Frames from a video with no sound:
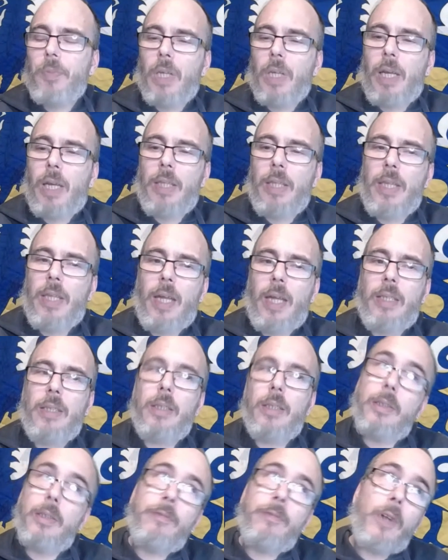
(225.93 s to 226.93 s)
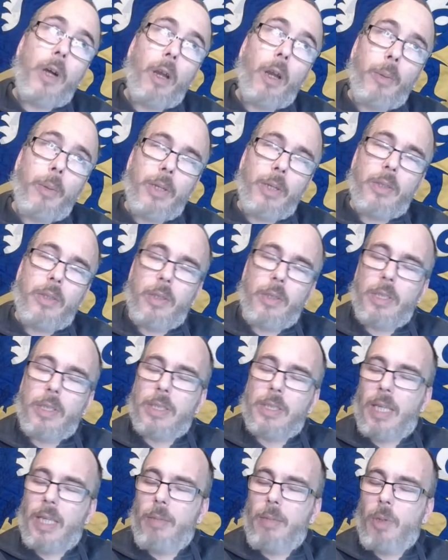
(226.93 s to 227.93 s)
And then the following
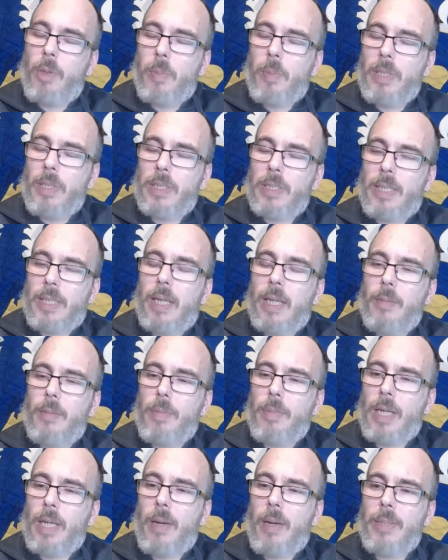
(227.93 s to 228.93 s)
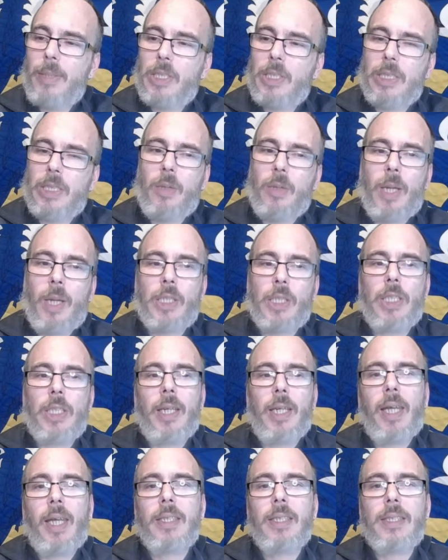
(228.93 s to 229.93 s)
Thursday will be the second part, which is the question
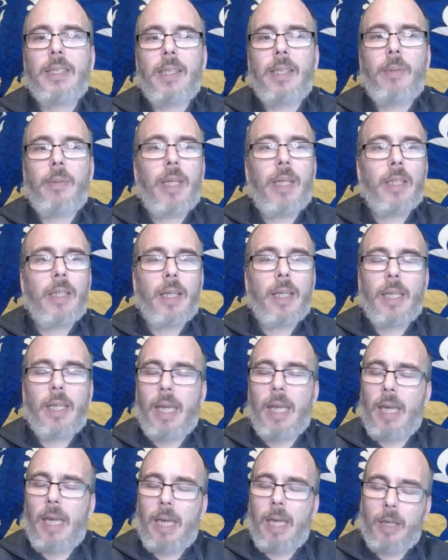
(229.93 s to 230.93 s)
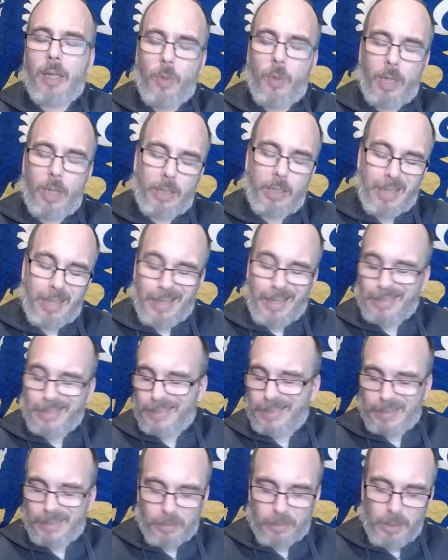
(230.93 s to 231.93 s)
and answer, where the
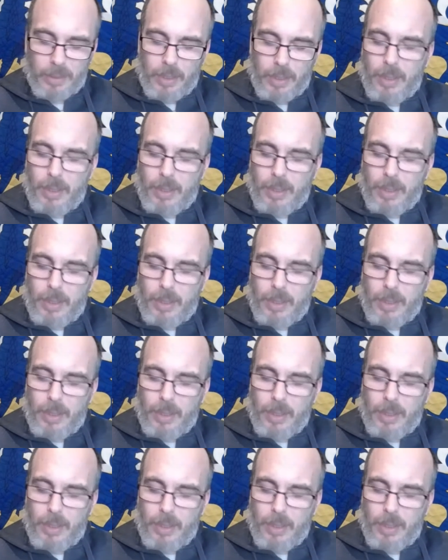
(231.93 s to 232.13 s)
guests and